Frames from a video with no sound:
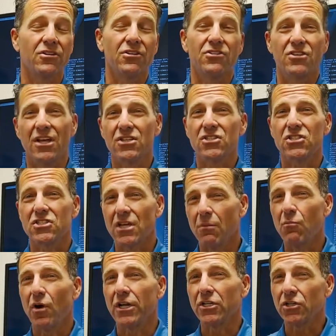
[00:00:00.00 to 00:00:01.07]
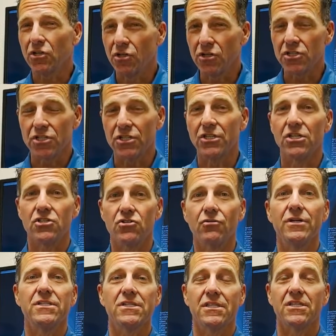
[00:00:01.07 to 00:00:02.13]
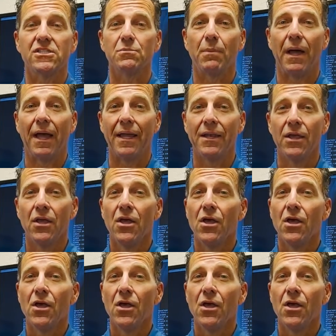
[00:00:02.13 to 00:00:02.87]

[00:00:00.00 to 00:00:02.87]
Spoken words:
does somewhat cushion the joints of the spine,